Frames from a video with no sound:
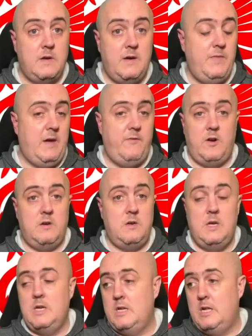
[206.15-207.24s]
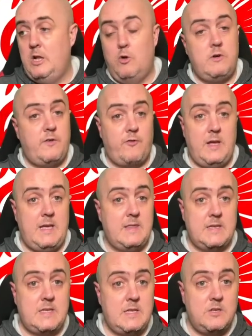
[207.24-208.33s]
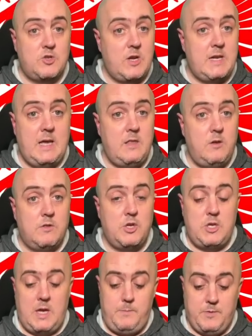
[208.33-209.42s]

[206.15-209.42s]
I've never looked for it in this industry in any other shape,